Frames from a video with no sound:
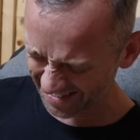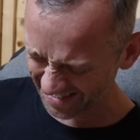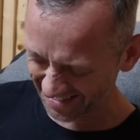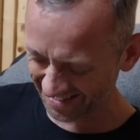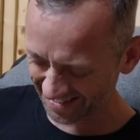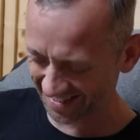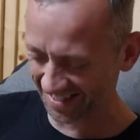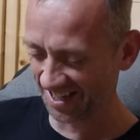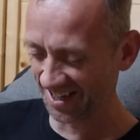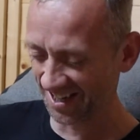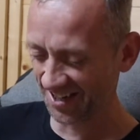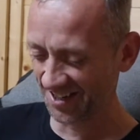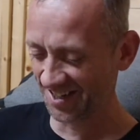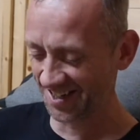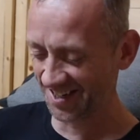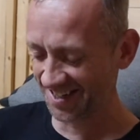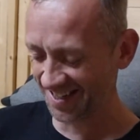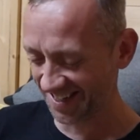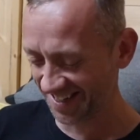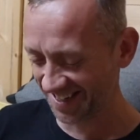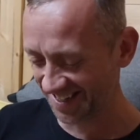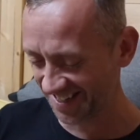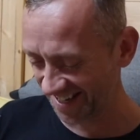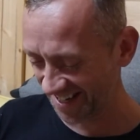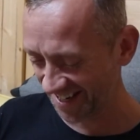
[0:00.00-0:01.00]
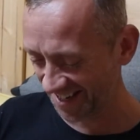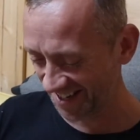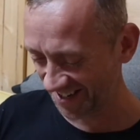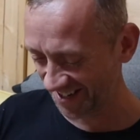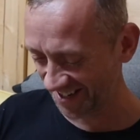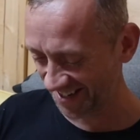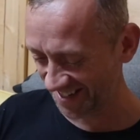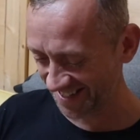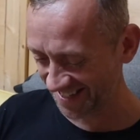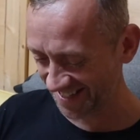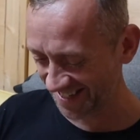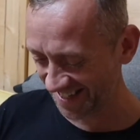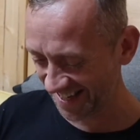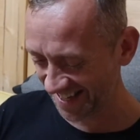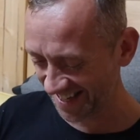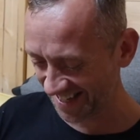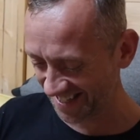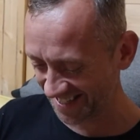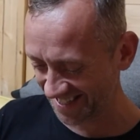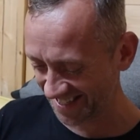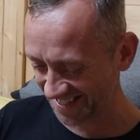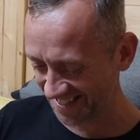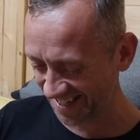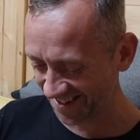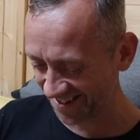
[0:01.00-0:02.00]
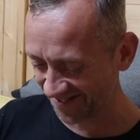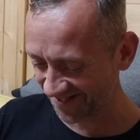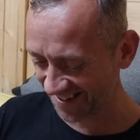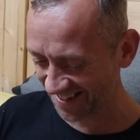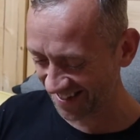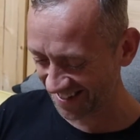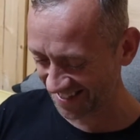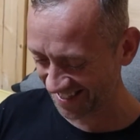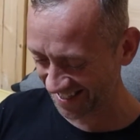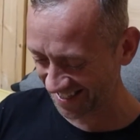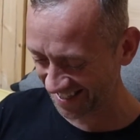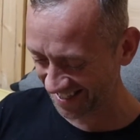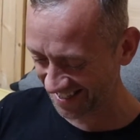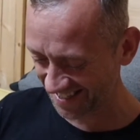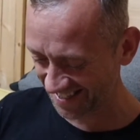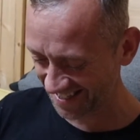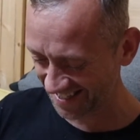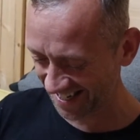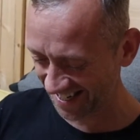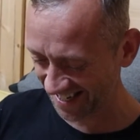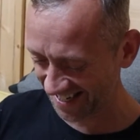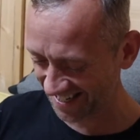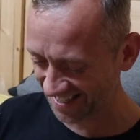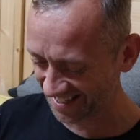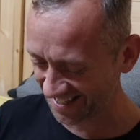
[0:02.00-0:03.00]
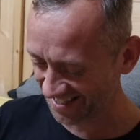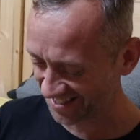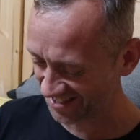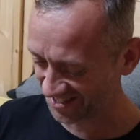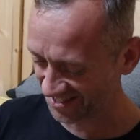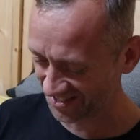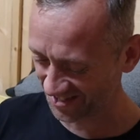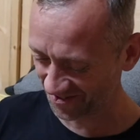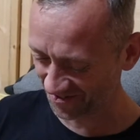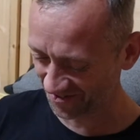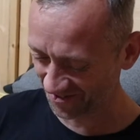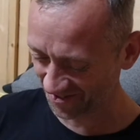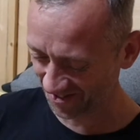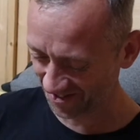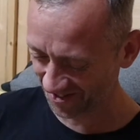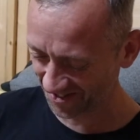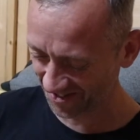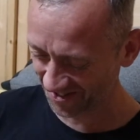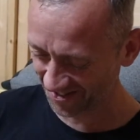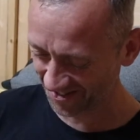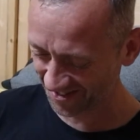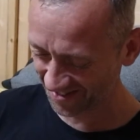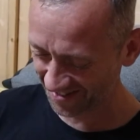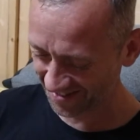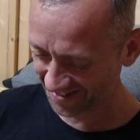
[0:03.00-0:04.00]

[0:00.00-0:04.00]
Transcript: got it. I got it. Yes, he wasted his shade. This is so good.